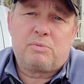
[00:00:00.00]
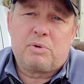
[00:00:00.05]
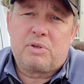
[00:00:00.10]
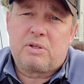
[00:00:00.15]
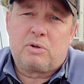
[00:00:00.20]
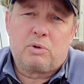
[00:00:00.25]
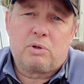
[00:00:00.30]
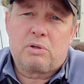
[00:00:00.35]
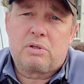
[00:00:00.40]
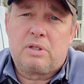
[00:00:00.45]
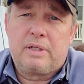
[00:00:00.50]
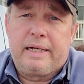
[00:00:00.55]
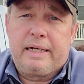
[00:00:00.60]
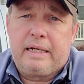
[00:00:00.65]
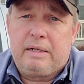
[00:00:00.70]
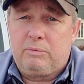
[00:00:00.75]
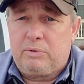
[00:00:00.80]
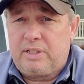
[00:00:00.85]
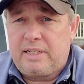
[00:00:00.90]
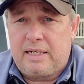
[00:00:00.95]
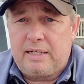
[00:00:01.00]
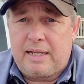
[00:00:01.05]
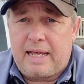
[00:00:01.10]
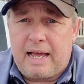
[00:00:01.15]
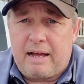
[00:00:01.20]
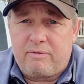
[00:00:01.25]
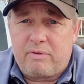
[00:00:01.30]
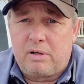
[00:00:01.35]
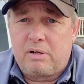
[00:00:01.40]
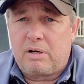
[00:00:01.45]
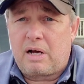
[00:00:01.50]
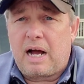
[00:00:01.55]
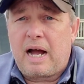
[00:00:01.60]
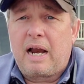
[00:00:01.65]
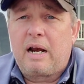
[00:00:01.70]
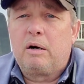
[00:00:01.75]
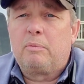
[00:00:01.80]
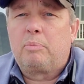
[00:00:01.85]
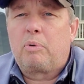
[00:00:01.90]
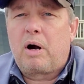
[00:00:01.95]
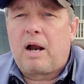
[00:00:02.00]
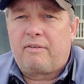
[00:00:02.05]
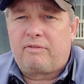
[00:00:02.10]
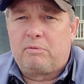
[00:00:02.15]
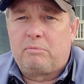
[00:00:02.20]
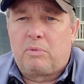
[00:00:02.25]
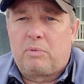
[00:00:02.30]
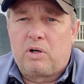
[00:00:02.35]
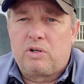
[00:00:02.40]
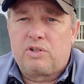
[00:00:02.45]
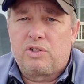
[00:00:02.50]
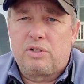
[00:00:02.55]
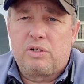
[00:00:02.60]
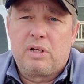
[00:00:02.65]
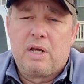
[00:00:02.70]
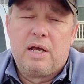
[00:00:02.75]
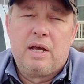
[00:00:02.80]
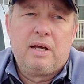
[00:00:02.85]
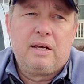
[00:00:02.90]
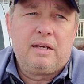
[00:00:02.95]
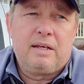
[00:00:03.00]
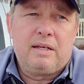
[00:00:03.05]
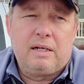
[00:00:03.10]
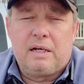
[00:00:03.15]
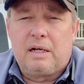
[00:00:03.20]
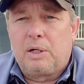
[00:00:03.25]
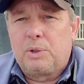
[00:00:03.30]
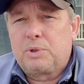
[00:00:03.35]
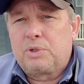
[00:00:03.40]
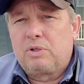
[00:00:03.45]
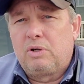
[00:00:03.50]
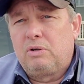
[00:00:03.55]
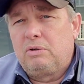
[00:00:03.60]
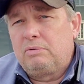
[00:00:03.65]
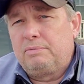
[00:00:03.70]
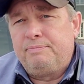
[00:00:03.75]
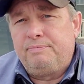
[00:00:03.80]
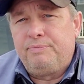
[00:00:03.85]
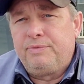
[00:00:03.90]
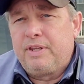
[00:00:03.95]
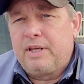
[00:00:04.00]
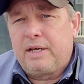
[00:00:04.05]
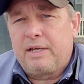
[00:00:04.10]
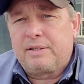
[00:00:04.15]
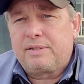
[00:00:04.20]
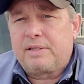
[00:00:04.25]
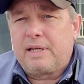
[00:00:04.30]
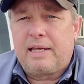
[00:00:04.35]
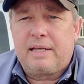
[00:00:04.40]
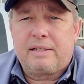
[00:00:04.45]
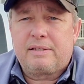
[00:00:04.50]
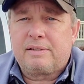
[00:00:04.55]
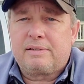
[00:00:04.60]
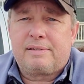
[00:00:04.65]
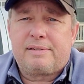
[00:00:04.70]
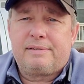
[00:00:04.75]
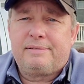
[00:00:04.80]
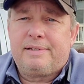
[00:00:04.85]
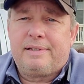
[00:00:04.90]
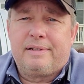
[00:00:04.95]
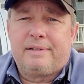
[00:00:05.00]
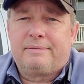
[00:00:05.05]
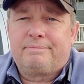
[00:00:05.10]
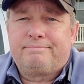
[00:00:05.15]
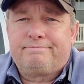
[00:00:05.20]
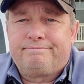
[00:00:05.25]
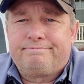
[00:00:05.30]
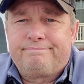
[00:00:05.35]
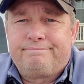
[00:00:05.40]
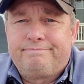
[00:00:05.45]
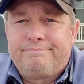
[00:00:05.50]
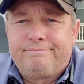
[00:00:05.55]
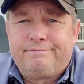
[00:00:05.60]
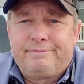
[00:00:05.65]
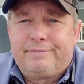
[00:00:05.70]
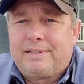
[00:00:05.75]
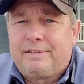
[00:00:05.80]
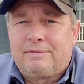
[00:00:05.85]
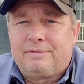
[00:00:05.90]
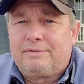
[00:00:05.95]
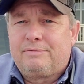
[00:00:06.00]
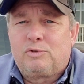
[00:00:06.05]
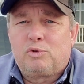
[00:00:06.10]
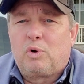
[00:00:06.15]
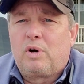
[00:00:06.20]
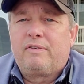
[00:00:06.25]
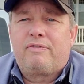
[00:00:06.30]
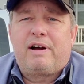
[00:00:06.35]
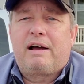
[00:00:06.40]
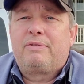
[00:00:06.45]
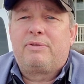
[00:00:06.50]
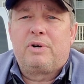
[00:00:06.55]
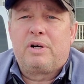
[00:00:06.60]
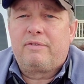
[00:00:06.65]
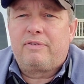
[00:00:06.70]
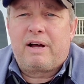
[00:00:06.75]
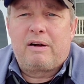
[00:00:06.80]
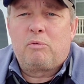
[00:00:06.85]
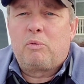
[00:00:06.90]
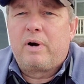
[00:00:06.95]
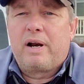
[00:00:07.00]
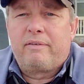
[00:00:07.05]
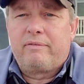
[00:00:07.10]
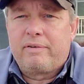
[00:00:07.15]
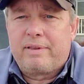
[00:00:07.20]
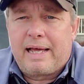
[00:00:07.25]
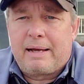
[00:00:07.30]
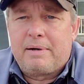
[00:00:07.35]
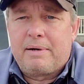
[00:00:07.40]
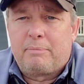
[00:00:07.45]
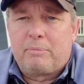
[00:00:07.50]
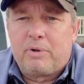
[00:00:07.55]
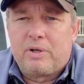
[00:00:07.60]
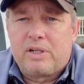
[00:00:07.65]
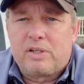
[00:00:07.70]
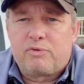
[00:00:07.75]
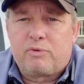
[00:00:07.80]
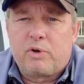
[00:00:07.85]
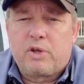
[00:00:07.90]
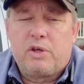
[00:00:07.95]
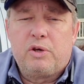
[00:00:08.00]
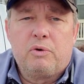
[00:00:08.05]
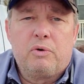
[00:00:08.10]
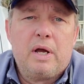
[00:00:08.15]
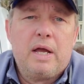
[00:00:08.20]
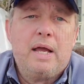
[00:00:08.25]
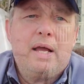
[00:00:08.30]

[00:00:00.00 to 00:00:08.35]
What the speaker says: With grill cleaning, we tend to have a higher profit margin. So say it's 25, 35, whatever that number is for you.